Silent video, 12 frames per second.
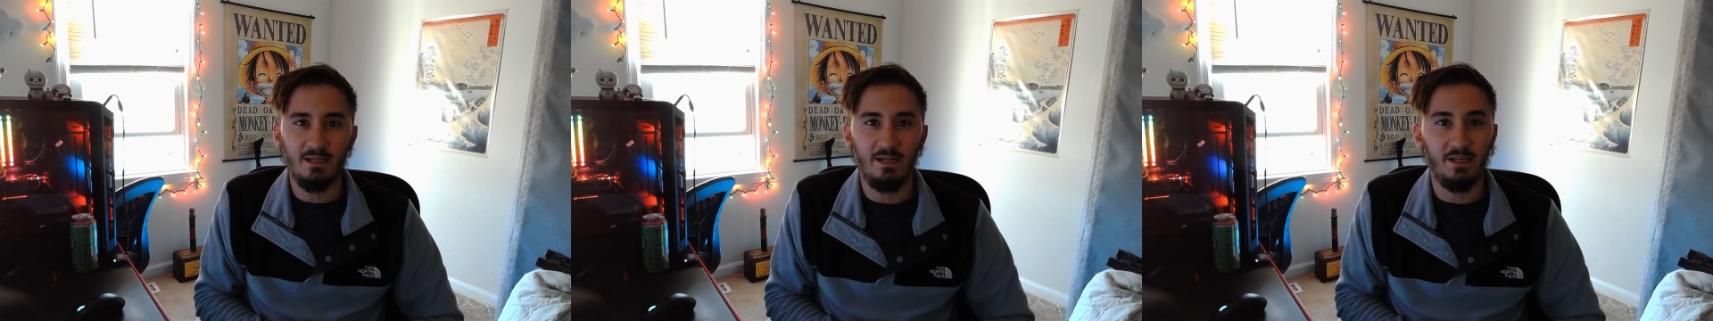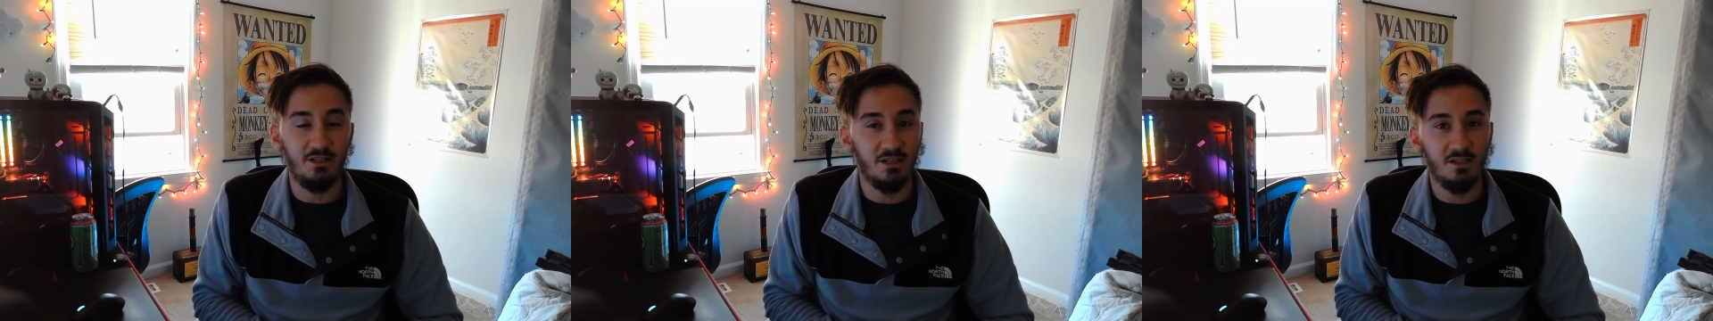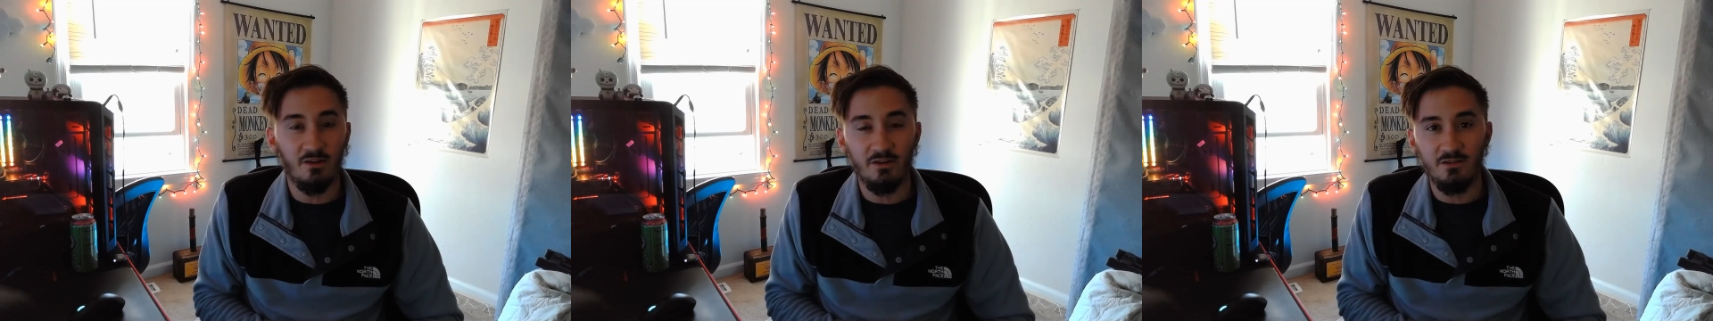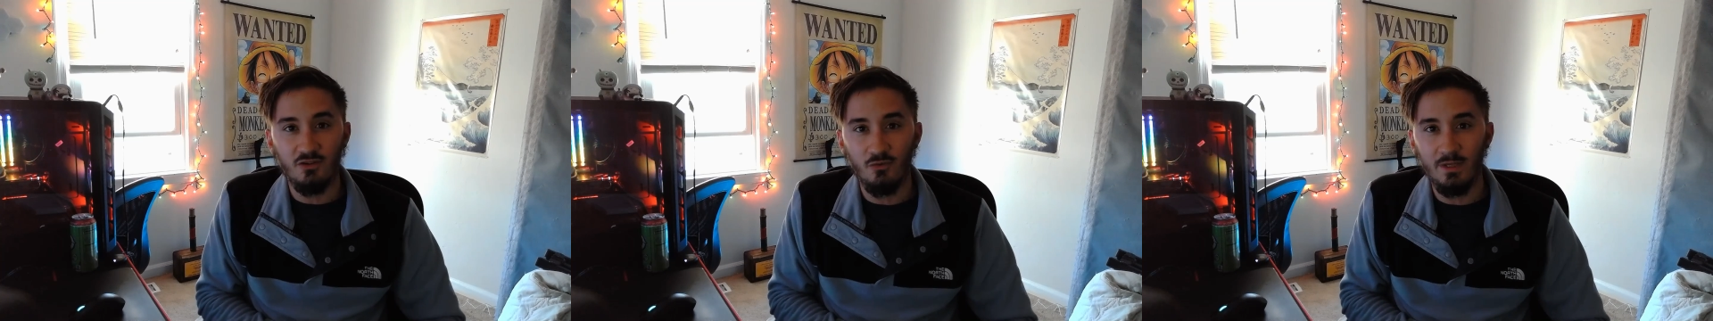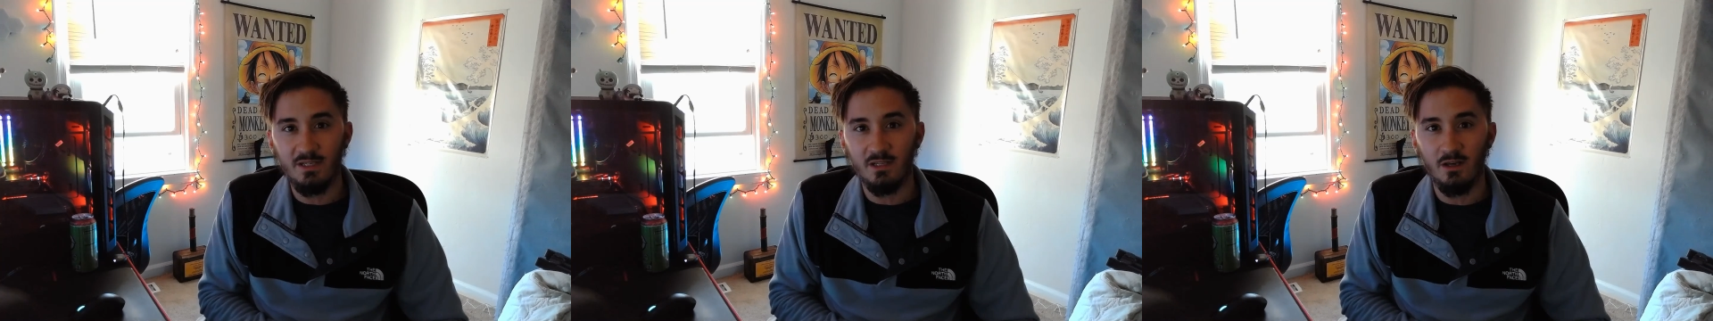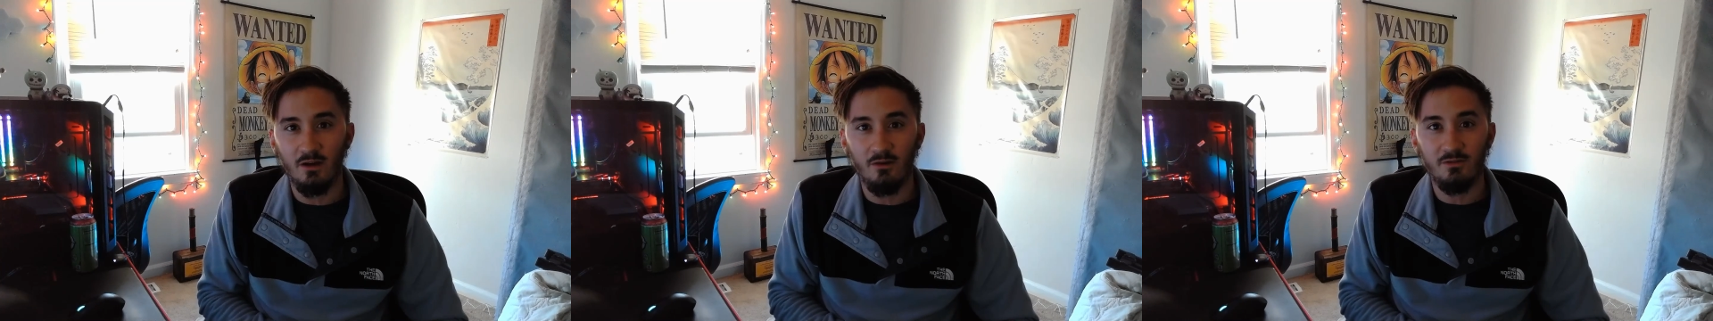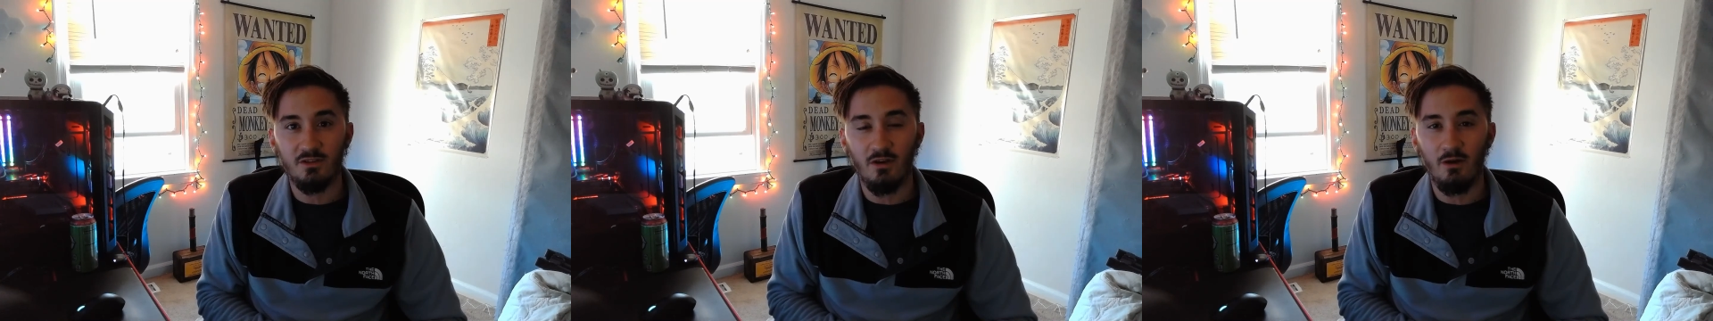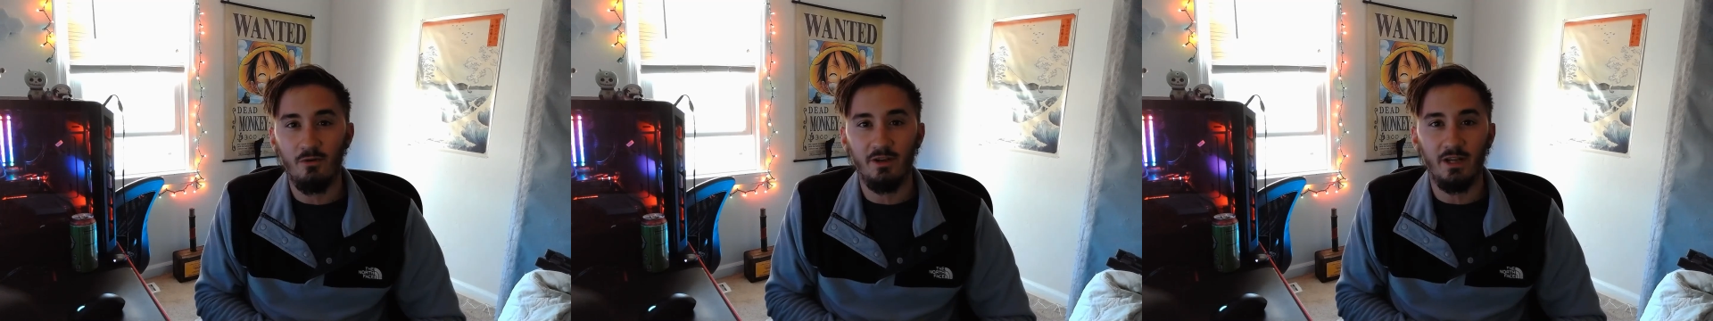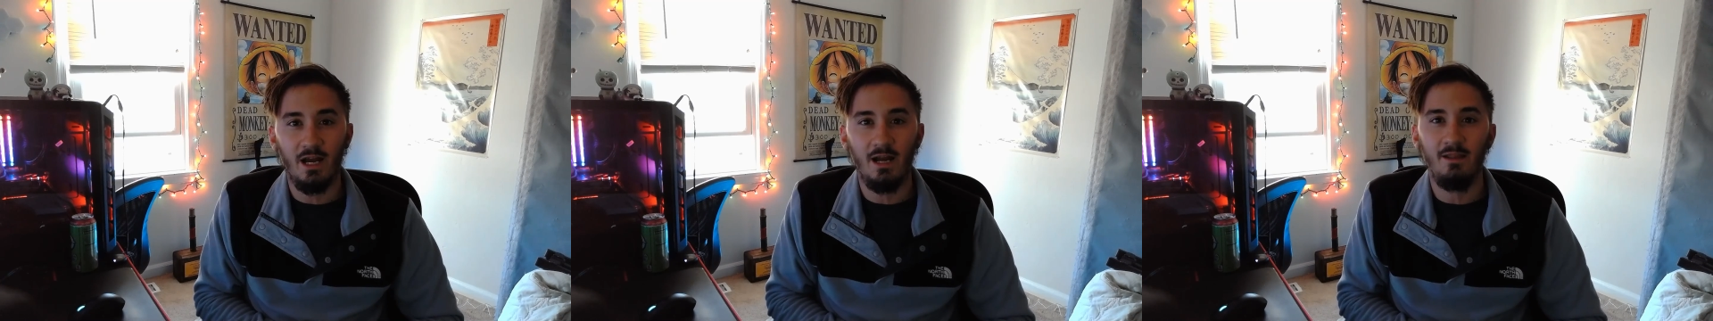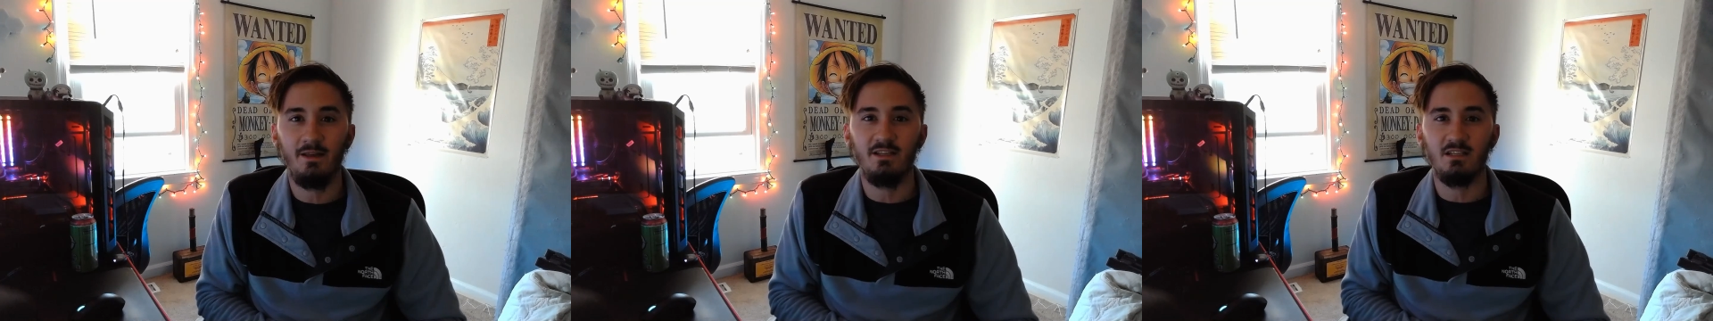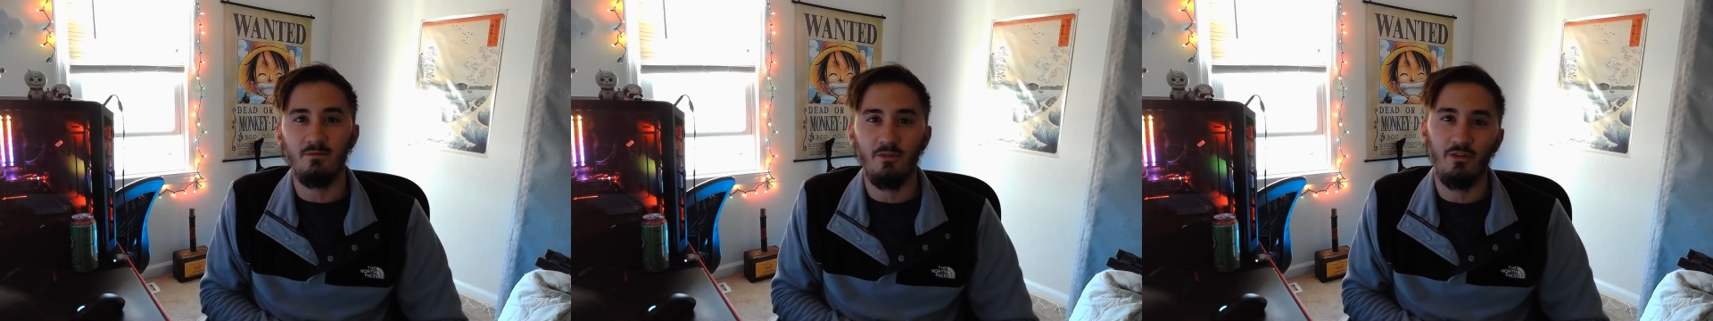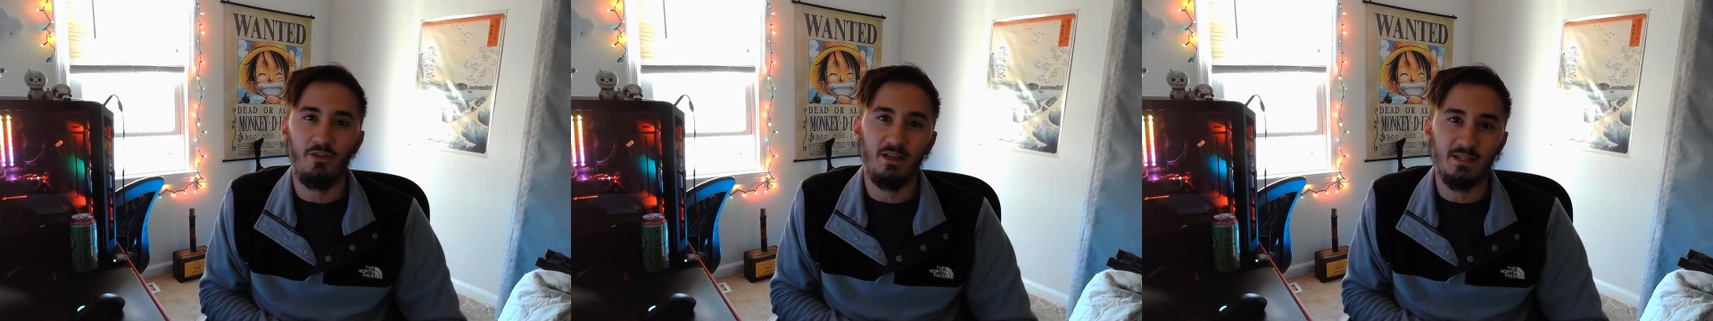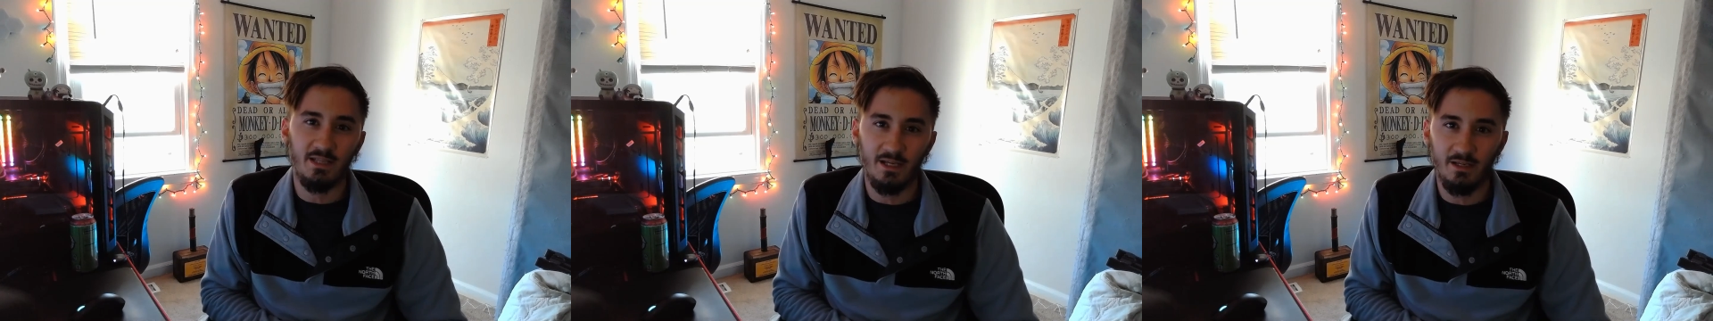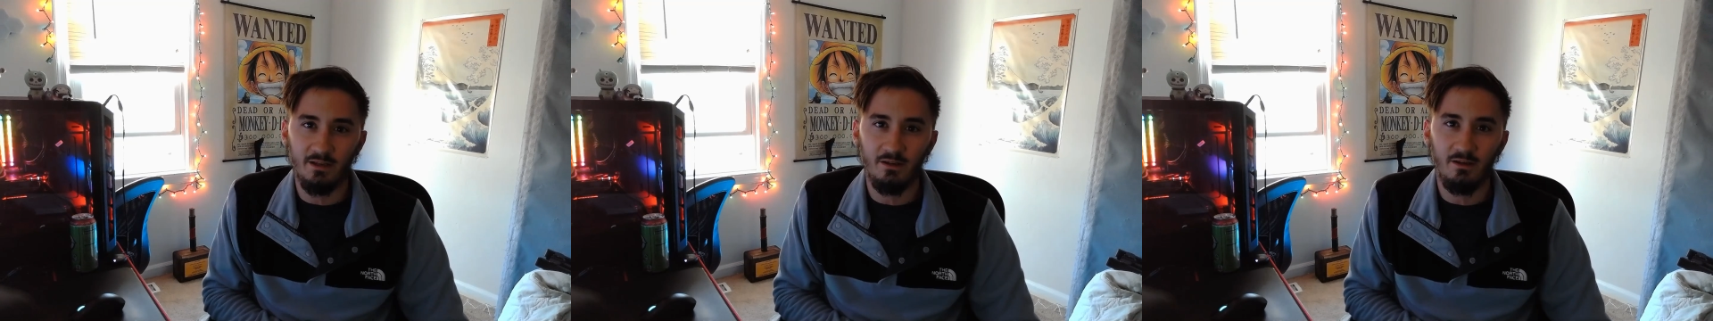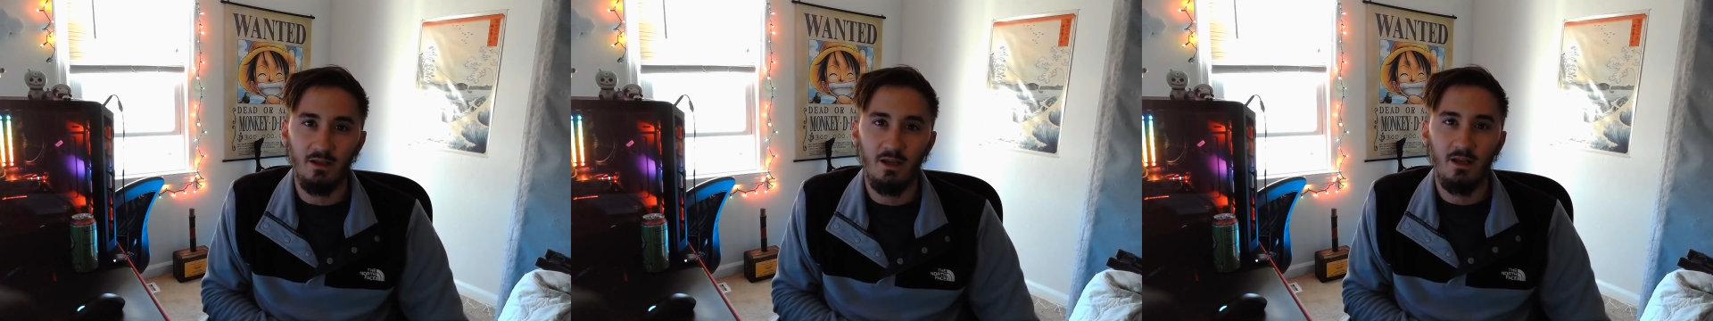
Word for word: and I just started two weeks ago, so I wanted to highlight some of the things that I did